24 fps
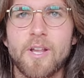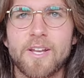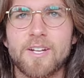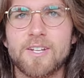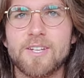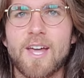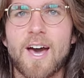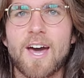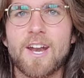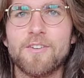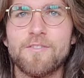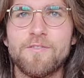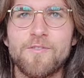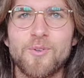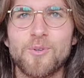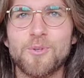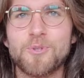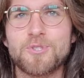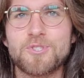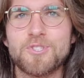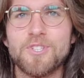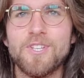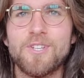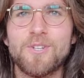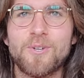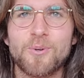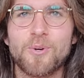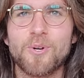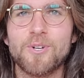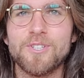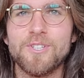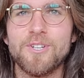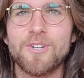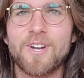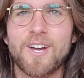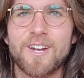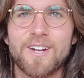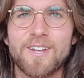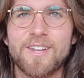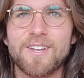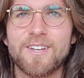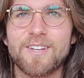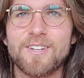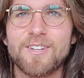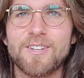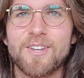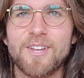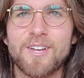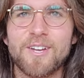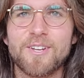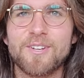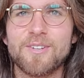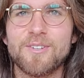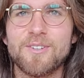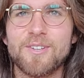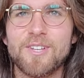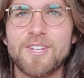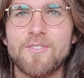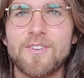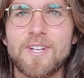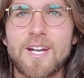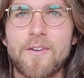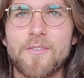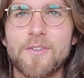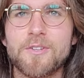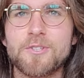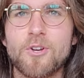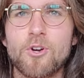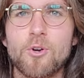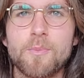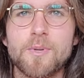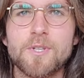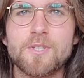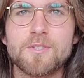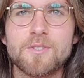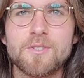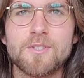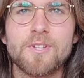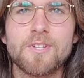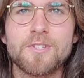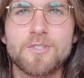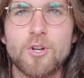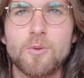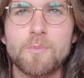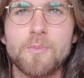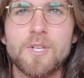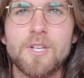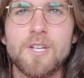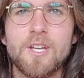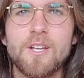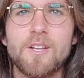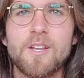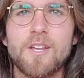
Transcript: not a full C chord, you know, kind of like leaving out this open E,